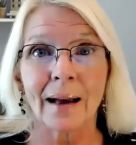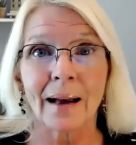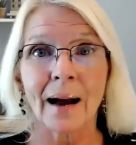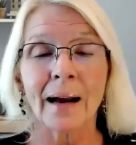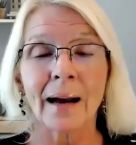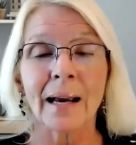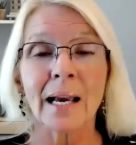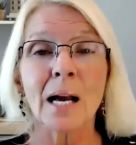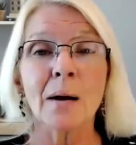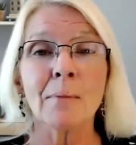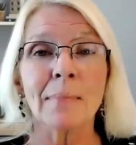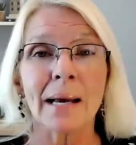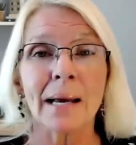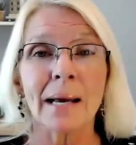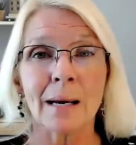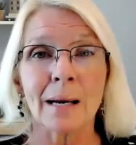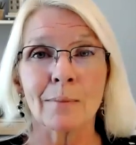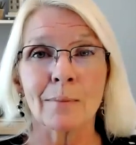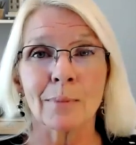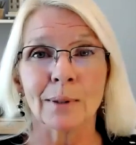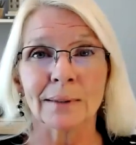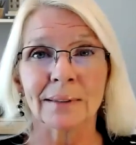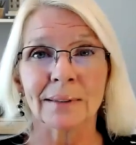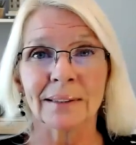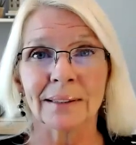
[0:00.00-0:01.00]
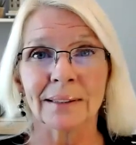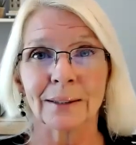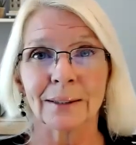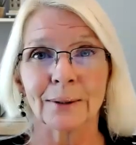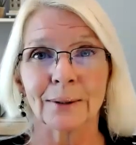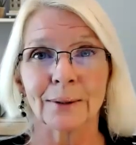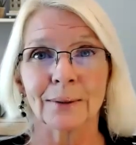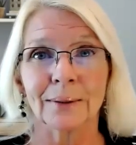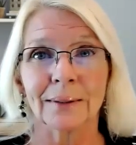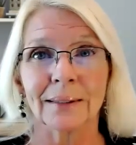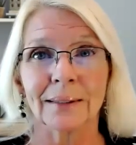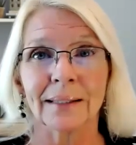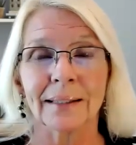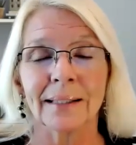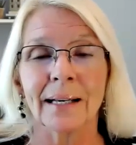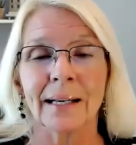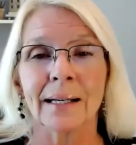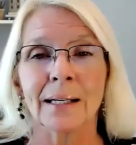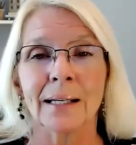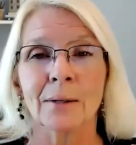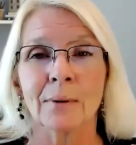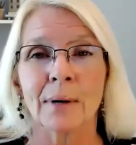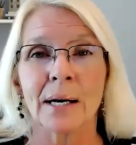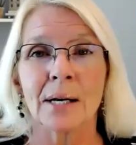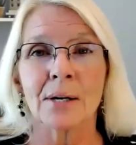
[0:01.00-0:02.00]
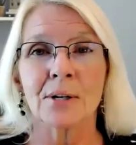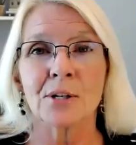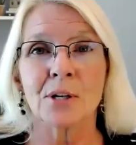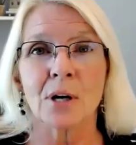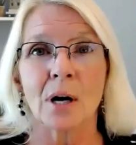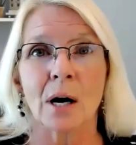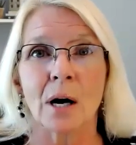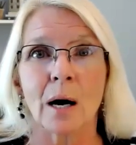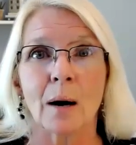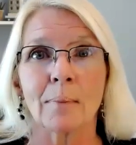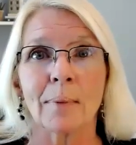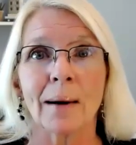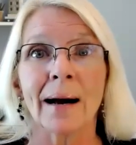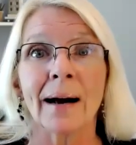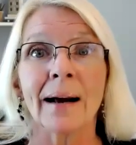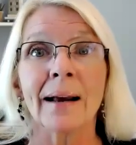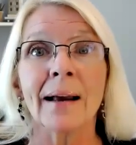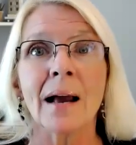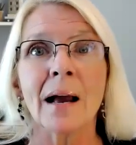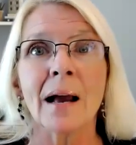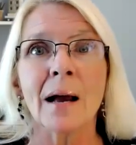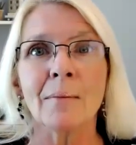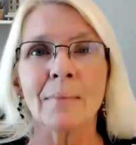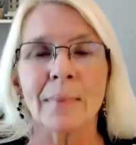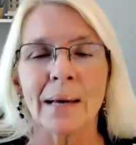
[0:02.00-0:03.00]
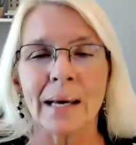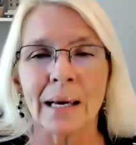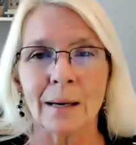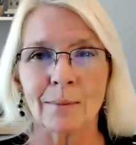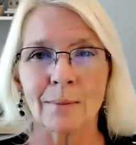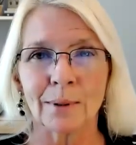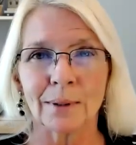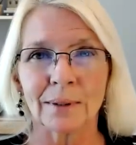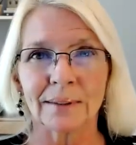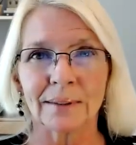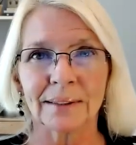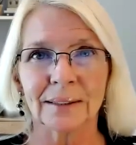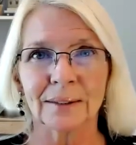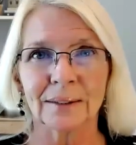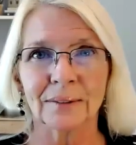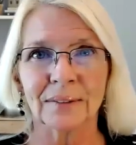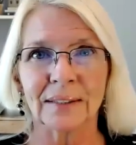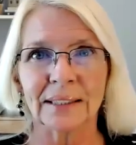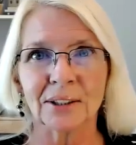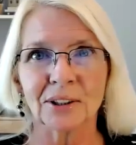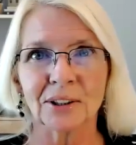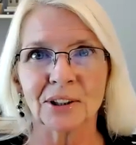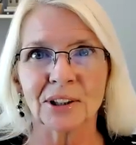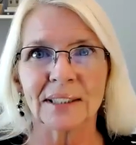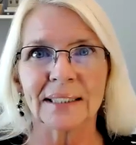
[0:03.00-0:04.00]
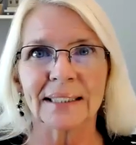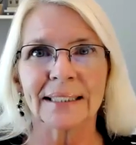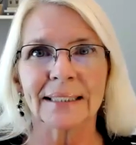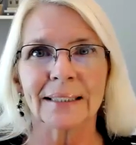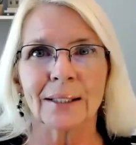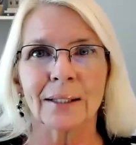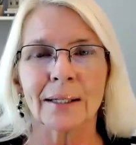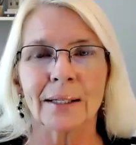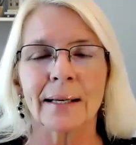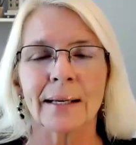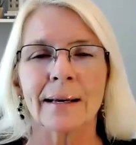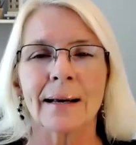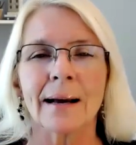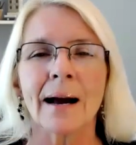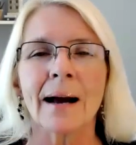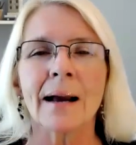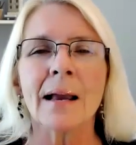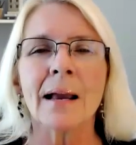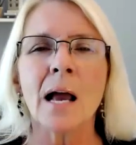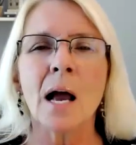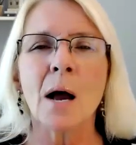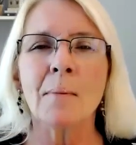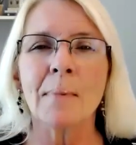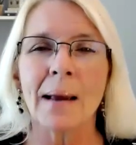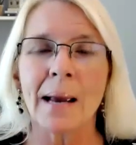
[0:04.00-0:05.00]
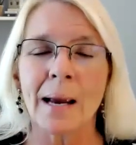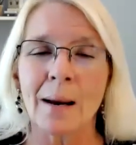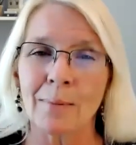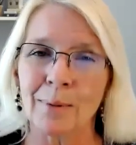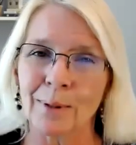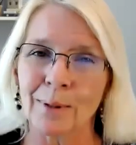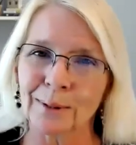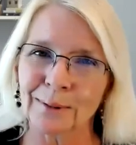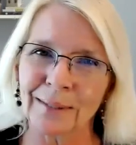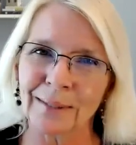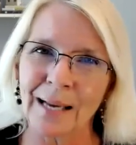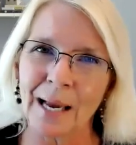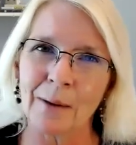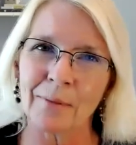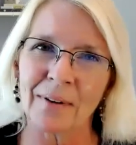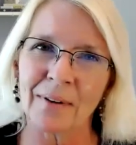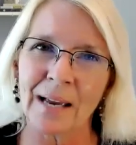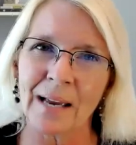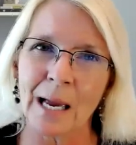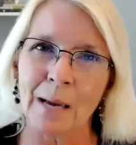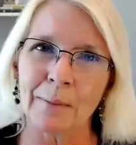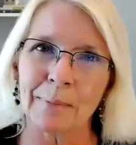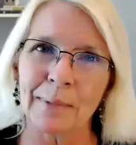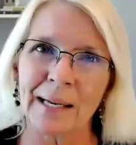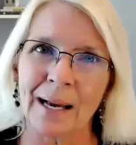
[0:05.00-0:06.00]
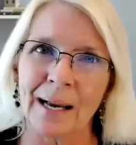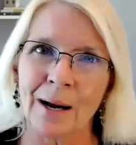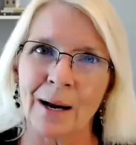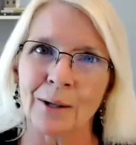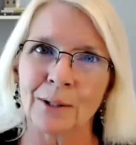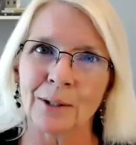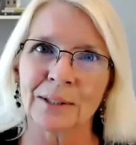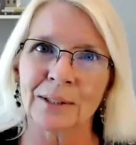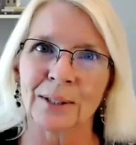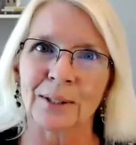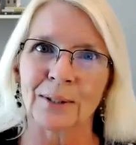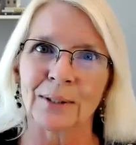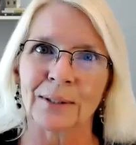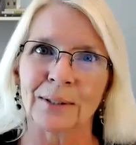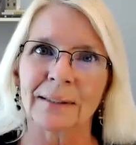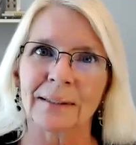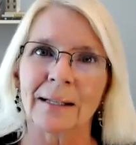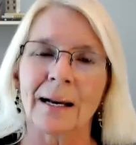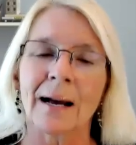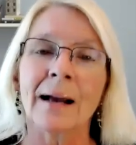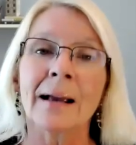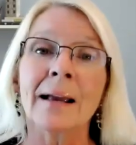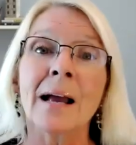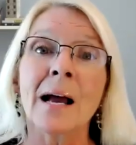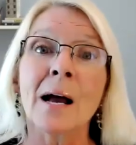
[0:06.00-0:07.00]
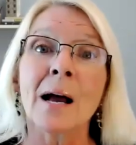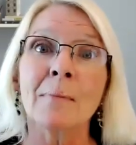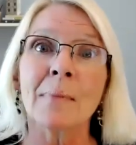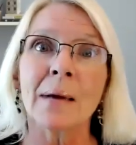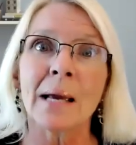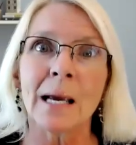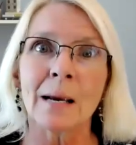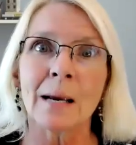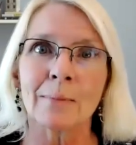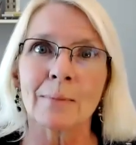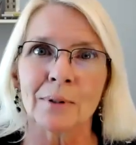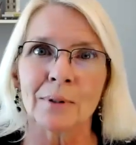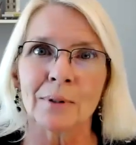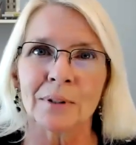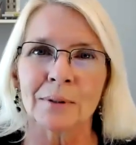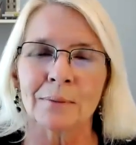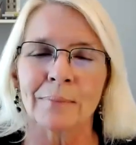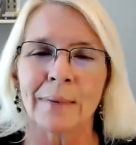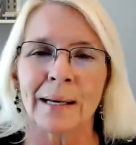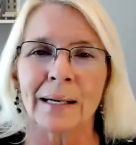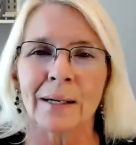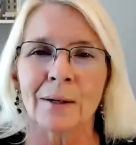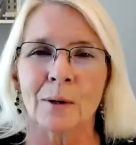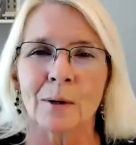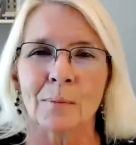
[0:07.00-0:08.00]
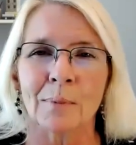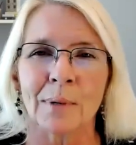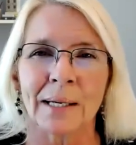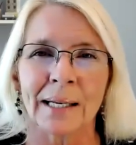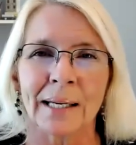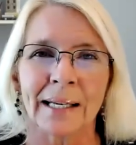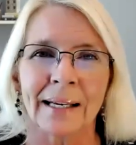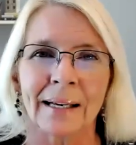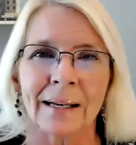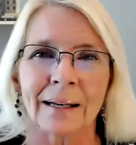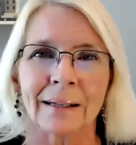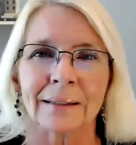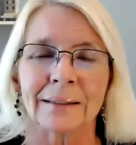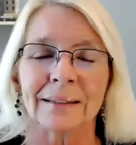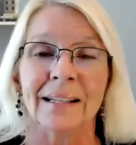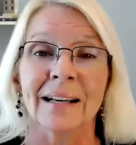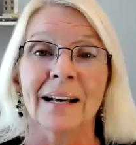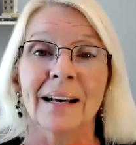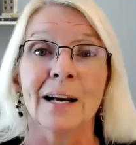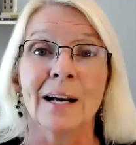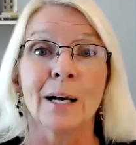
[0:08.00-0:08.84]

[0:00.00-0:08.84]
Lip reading: I am able to get a great job. I am able to finish this study. I am able to have a happy household. I am able to better communicate.